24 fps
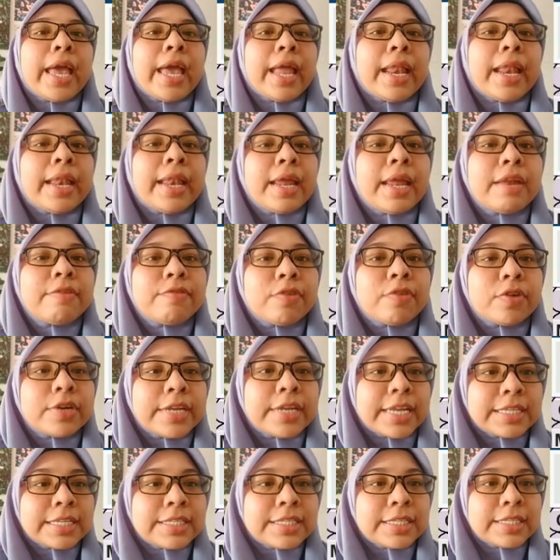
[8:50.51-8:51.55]
And then for
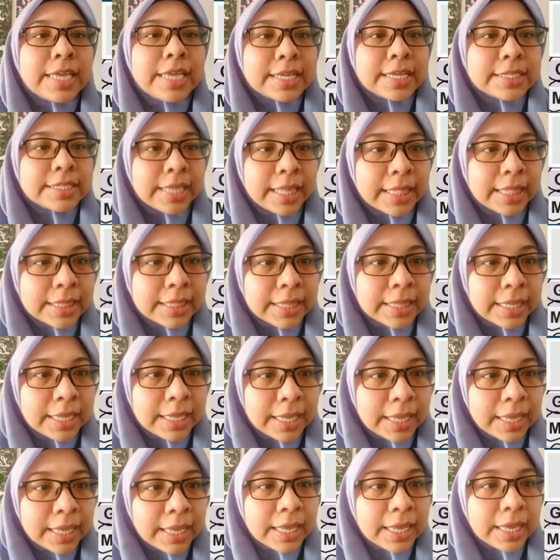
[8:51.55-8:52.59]
deci and
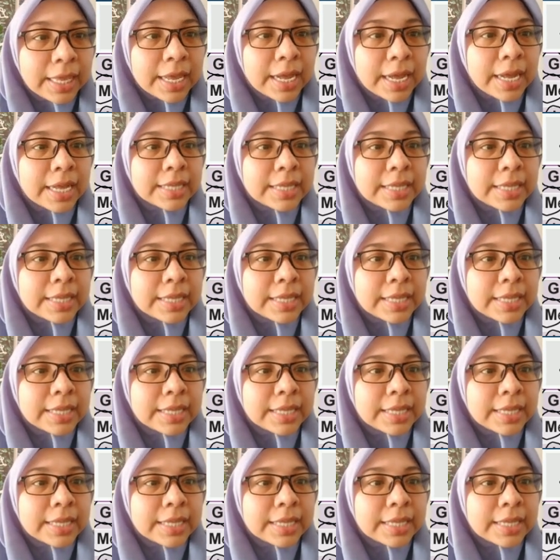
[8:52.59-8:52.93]
centi,